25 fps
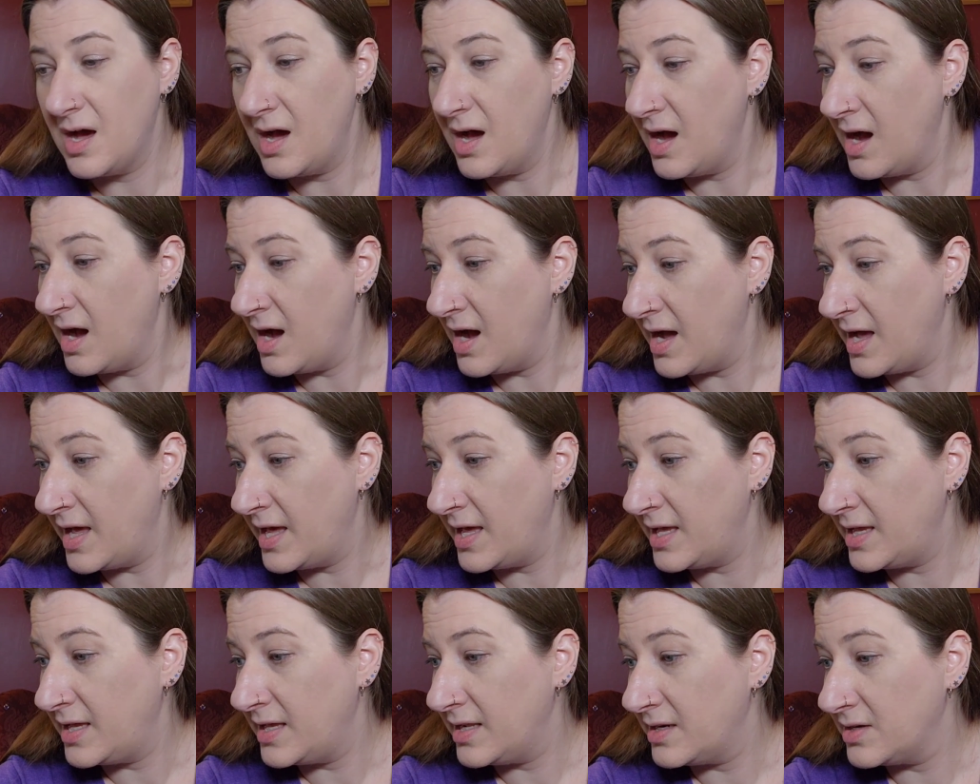
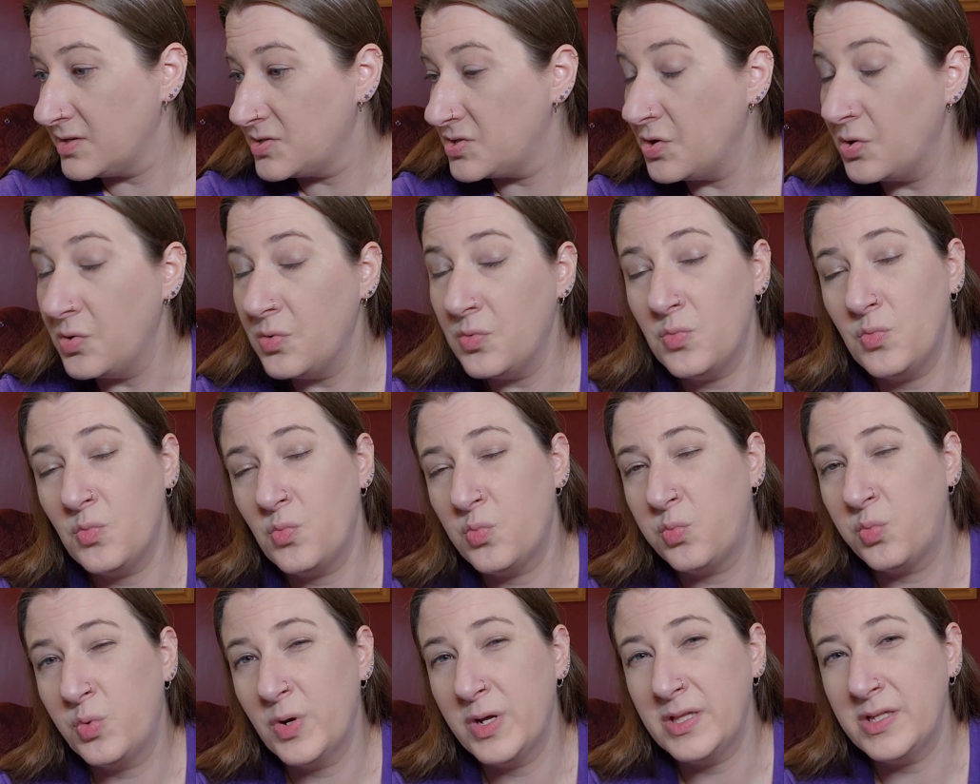I don't
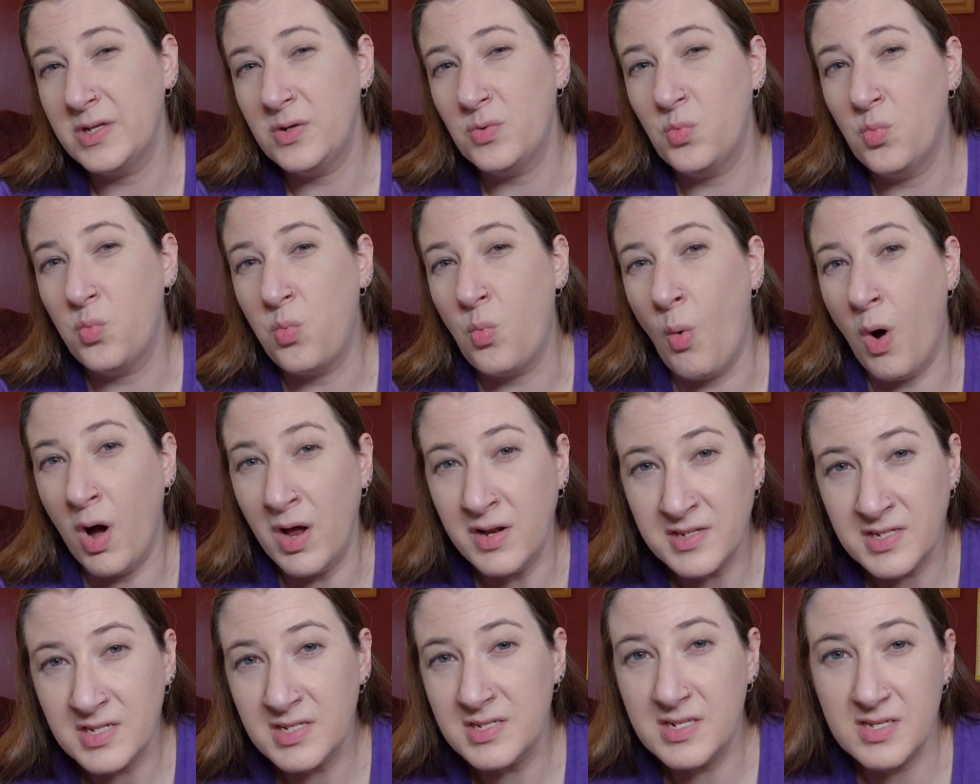really
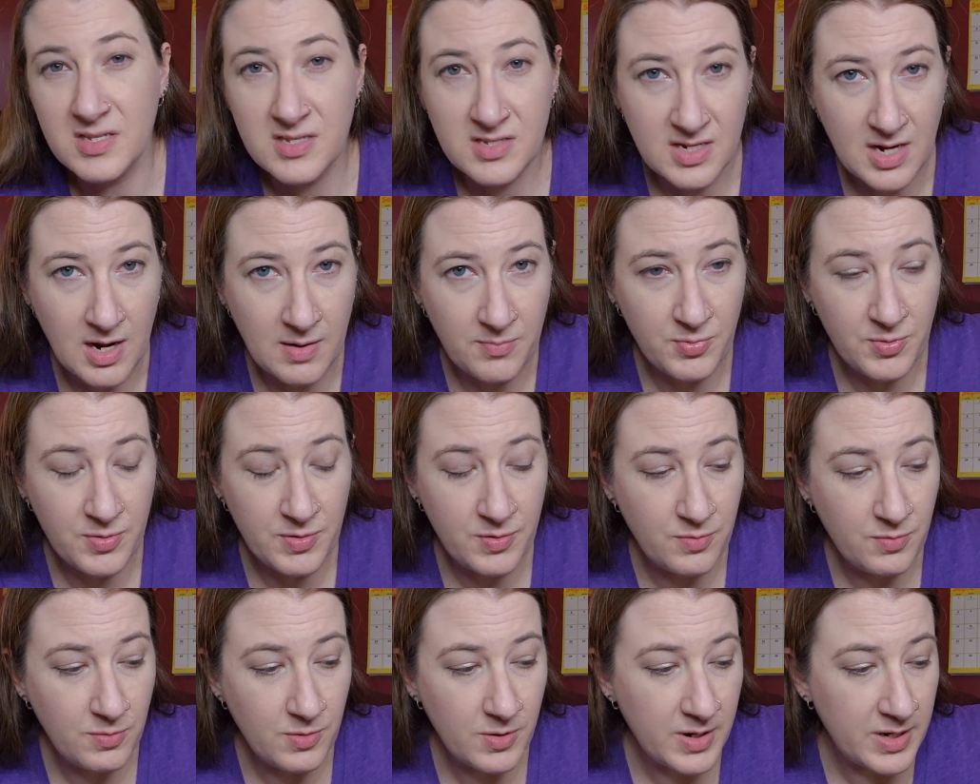want to stop
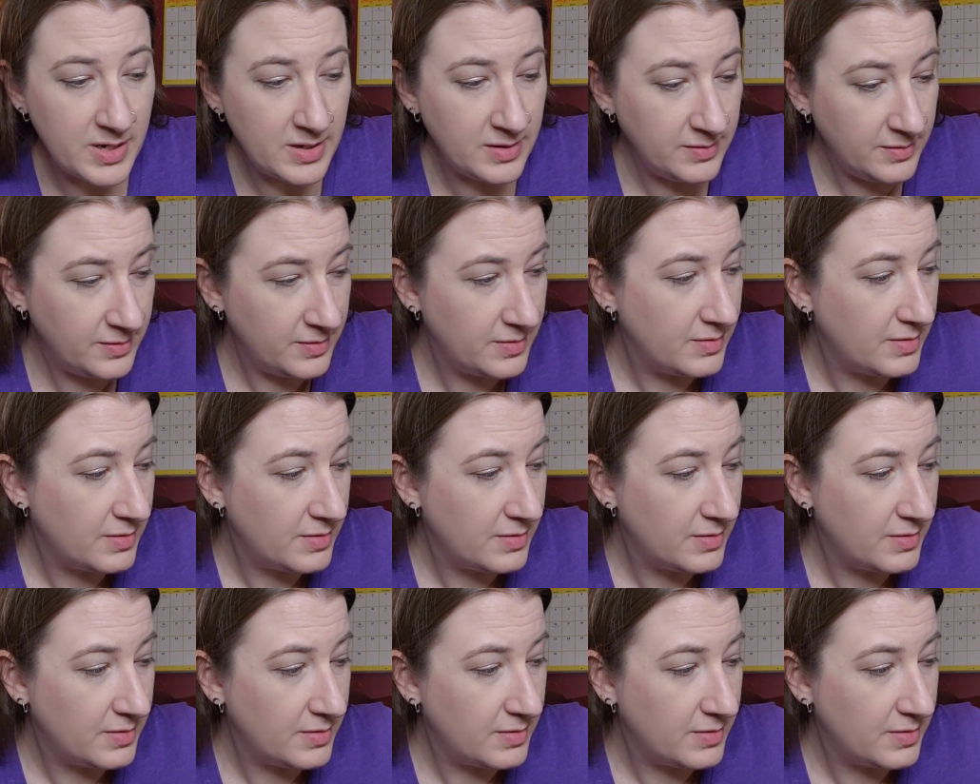recording,